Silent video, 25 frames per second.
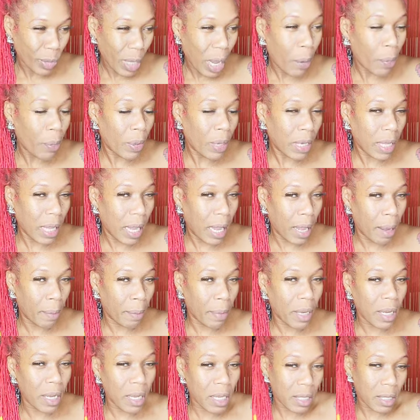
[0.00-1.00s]
I really am,
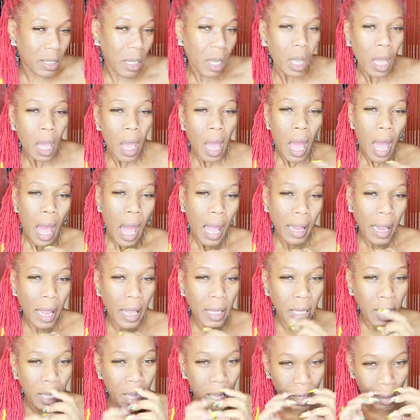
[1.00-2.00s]
because I
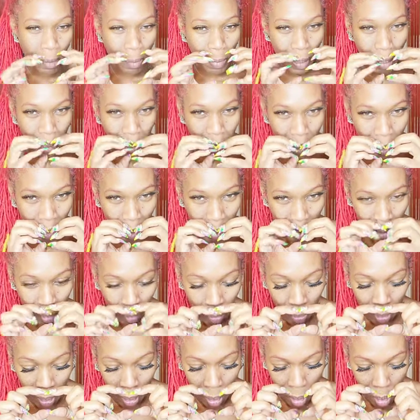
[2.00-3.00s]
got nothing but,
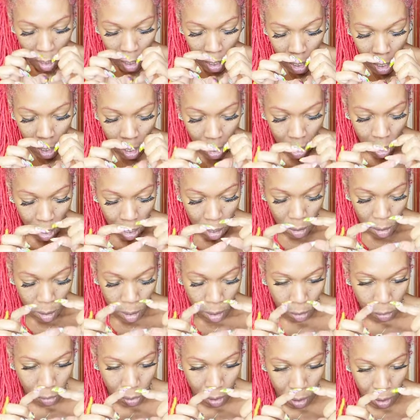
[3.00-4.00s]
wait,
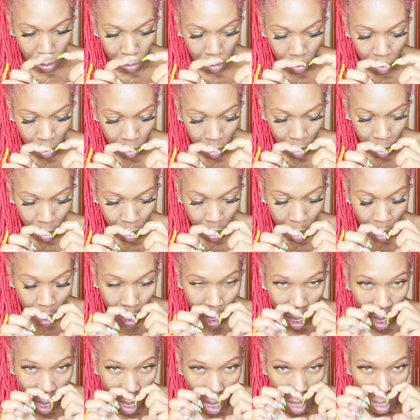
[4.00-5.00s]
hold up.
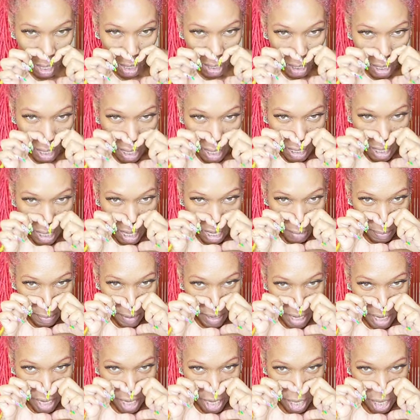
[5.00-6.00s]
Nothing
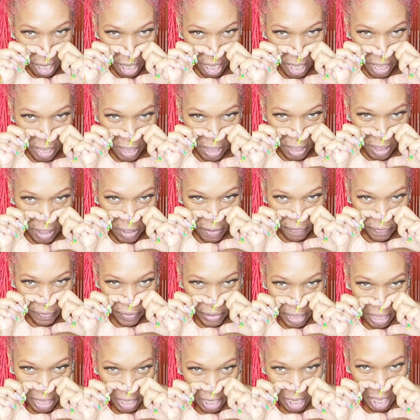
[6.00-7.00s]
but love
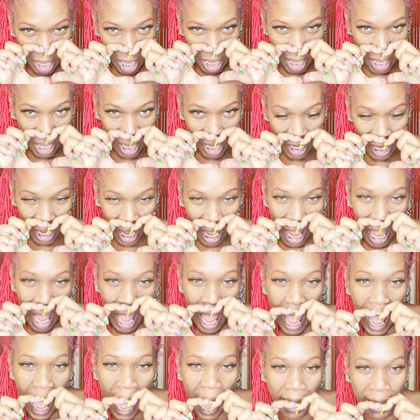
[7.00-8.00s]
for you, honey.
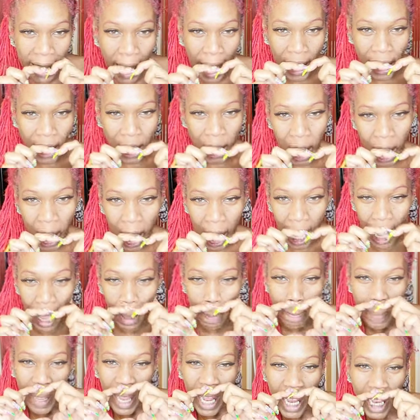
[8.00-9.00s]
I got
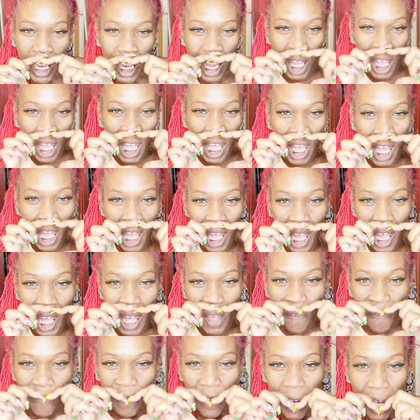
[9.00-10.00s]
nothing but
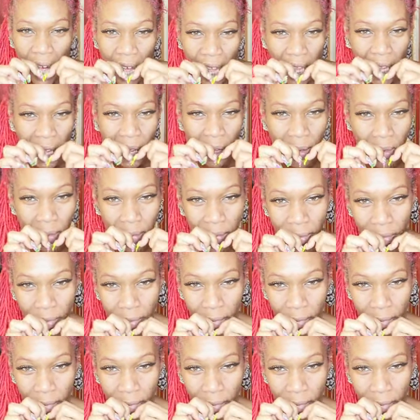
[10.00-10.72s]
love for you,